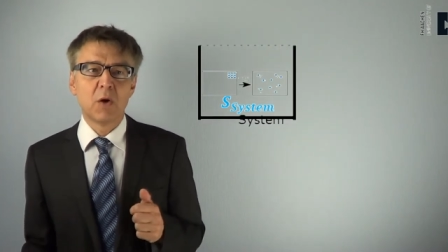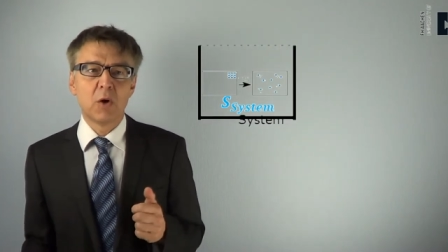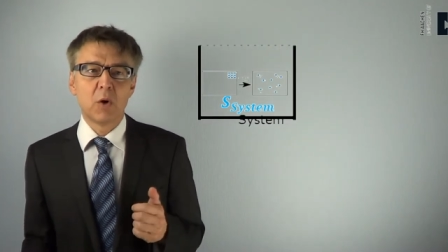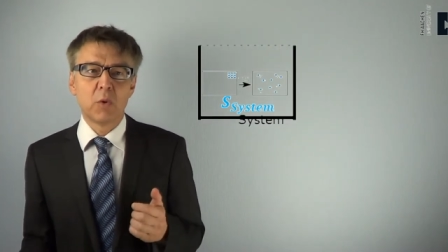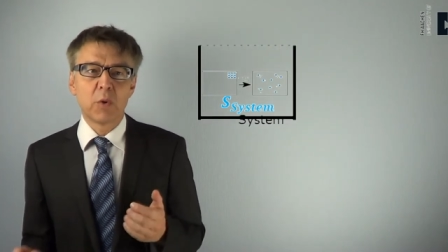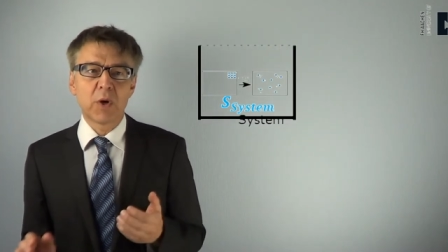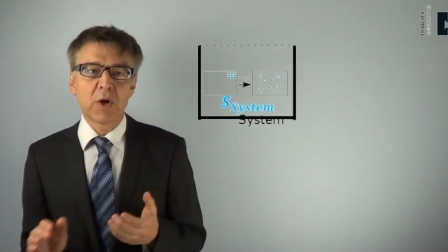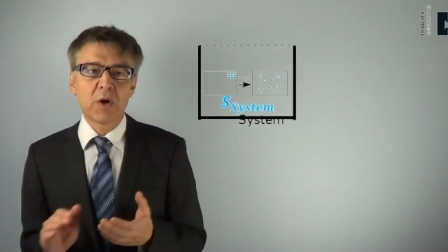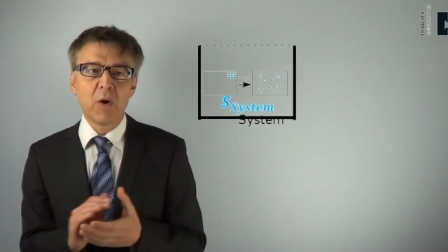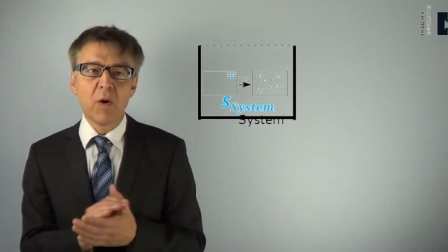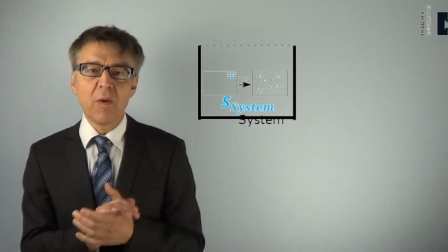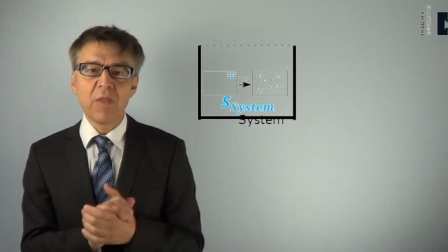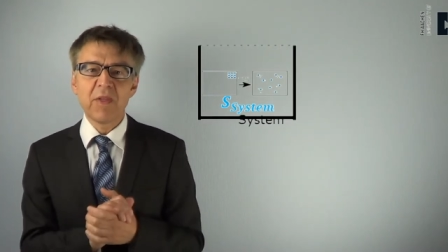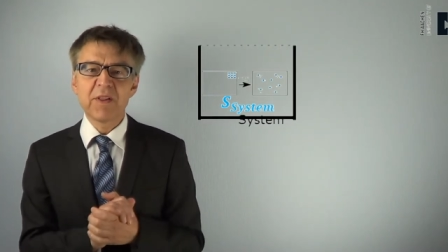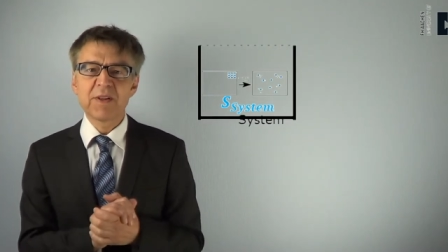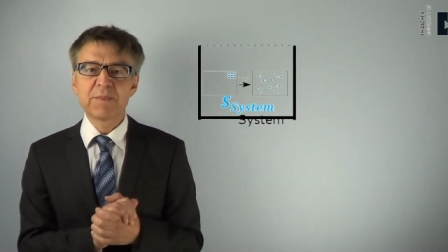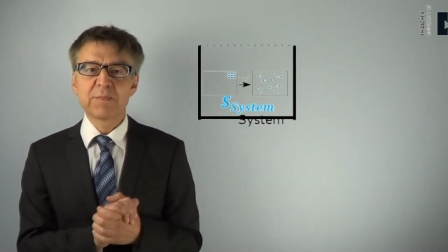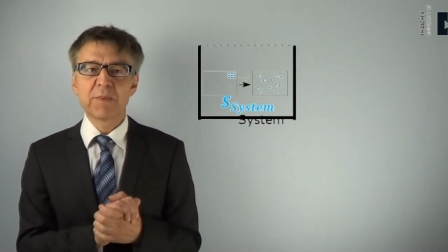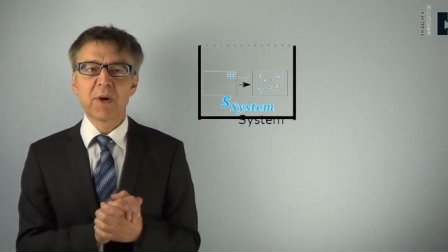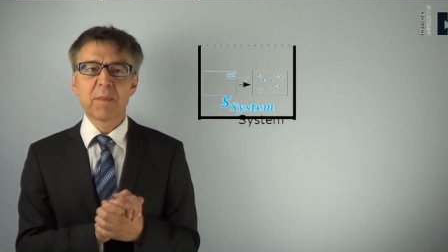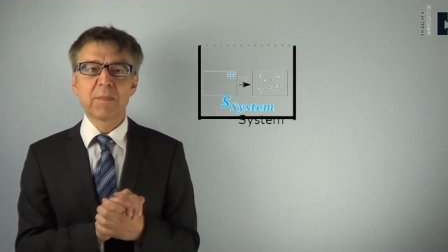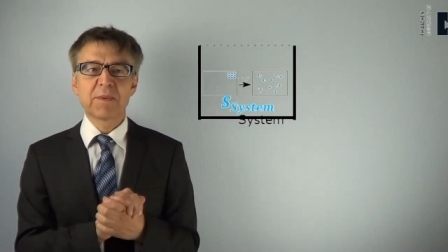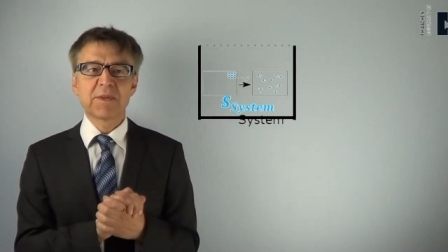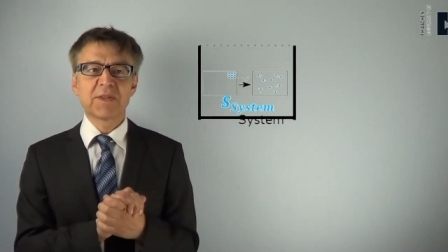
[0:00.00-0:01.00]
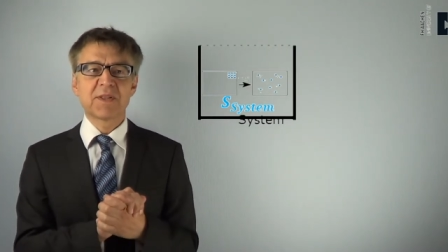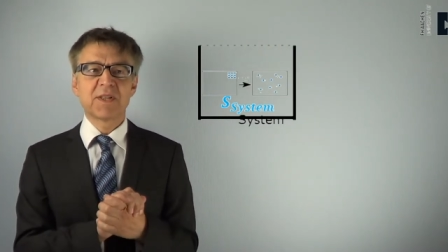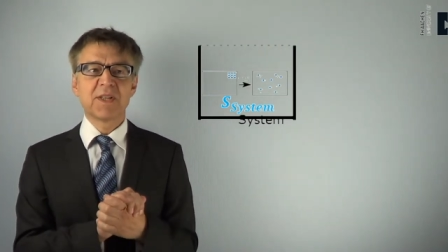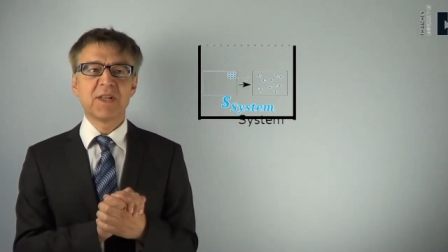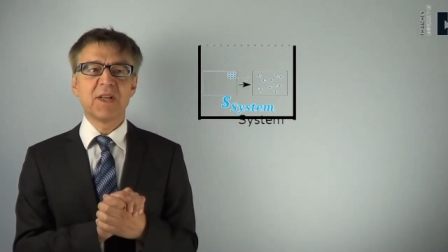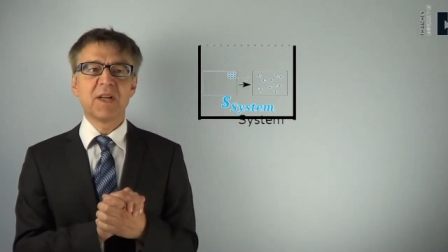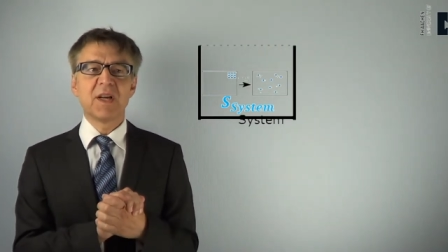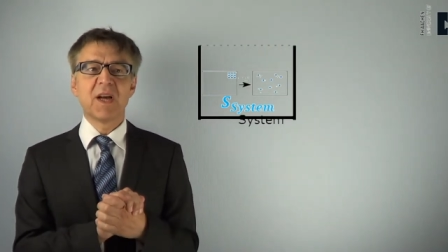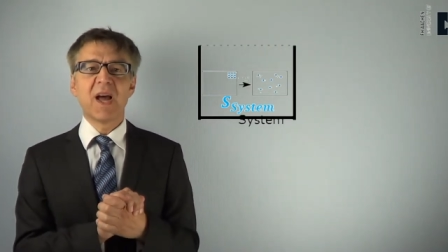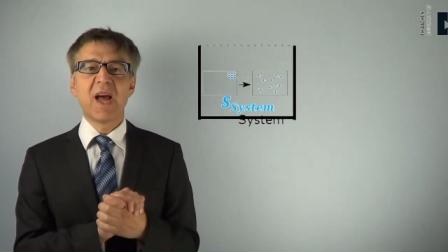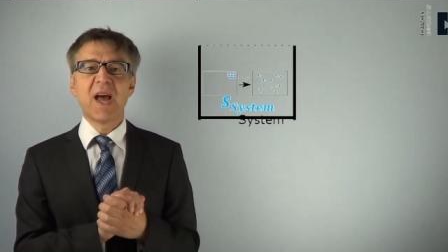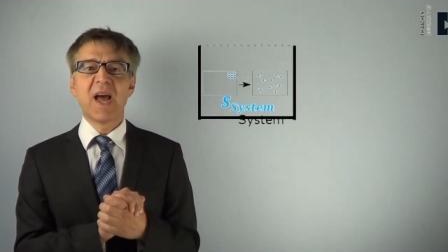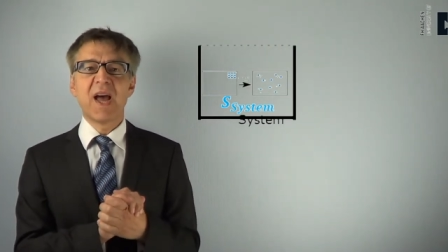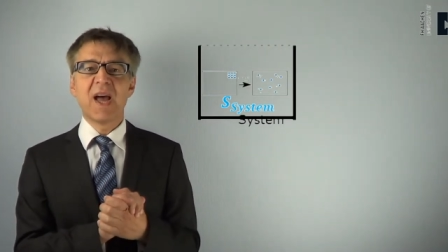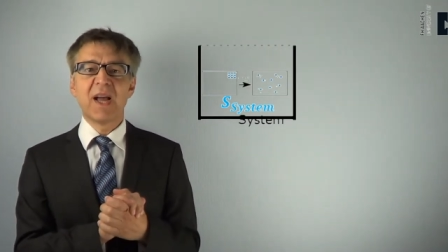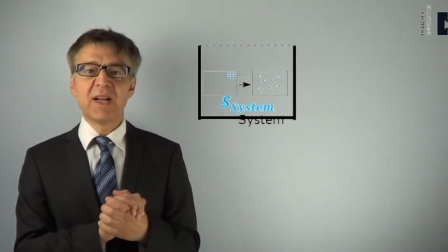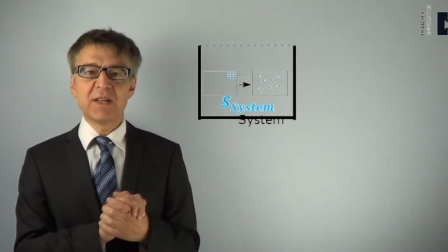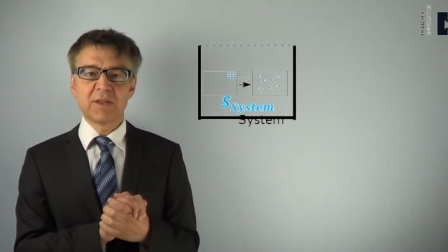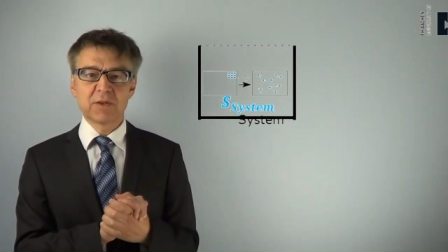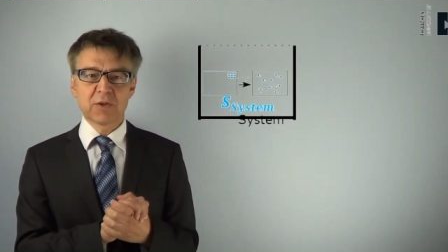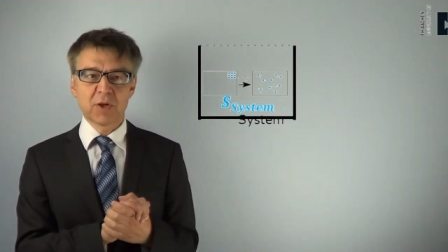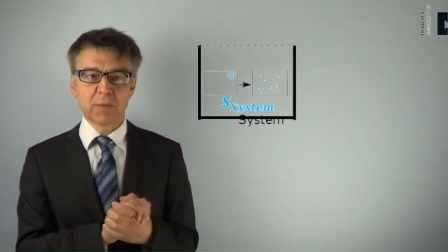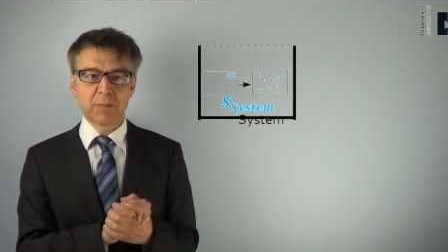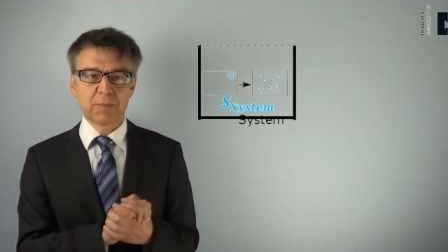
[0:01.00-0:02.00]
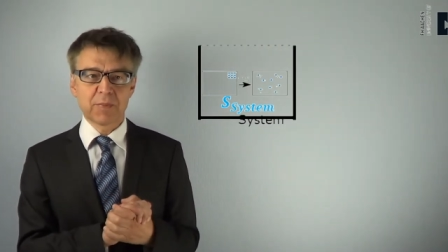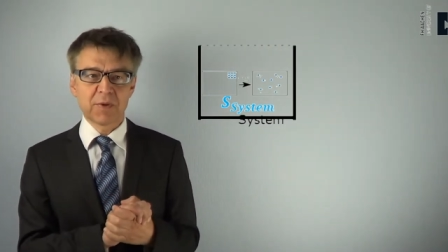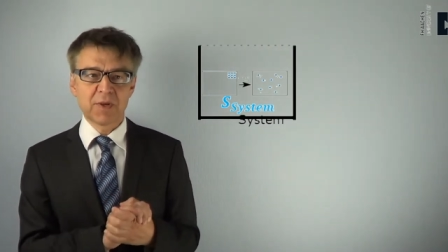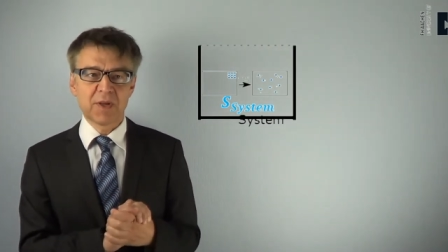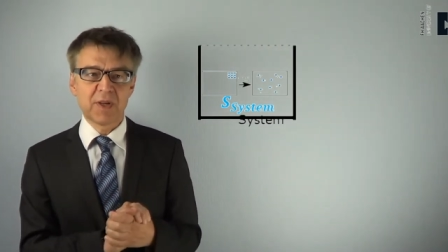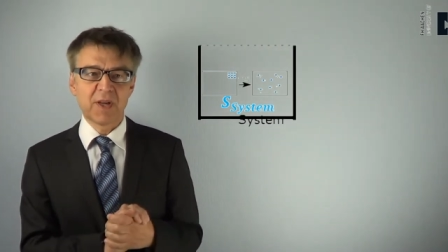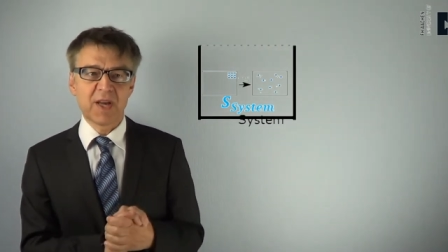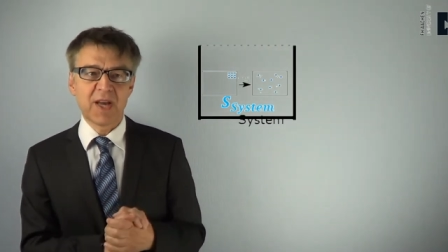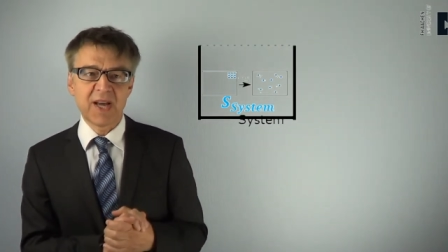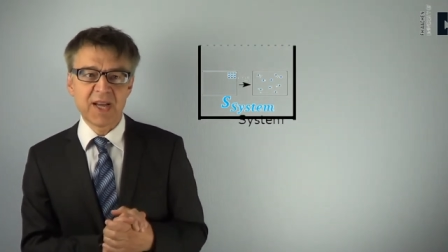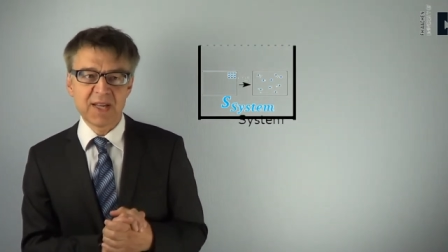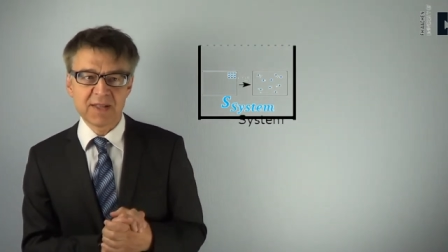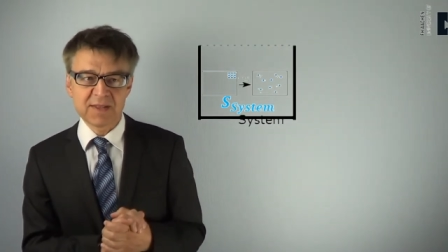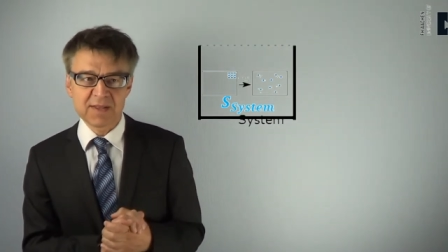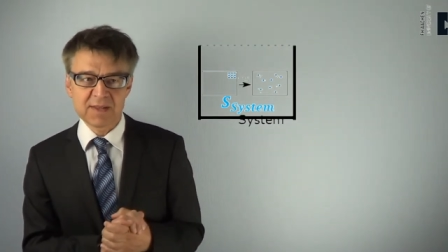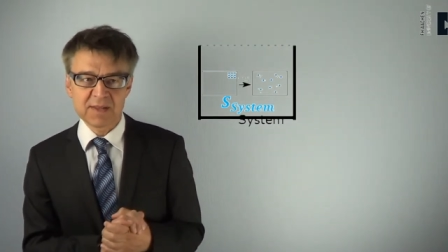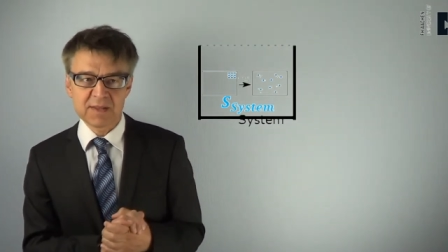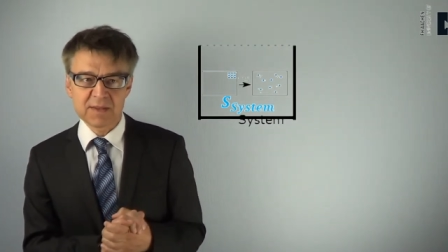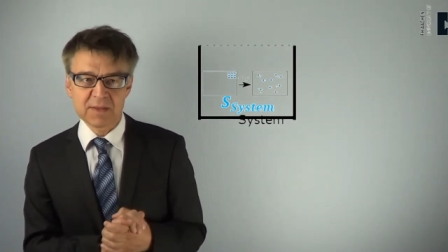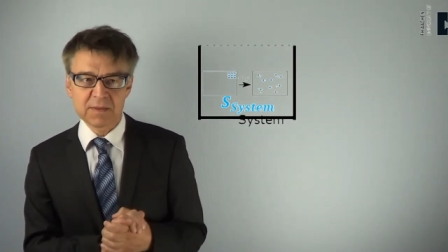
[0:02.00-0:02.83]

We call this property entropy S.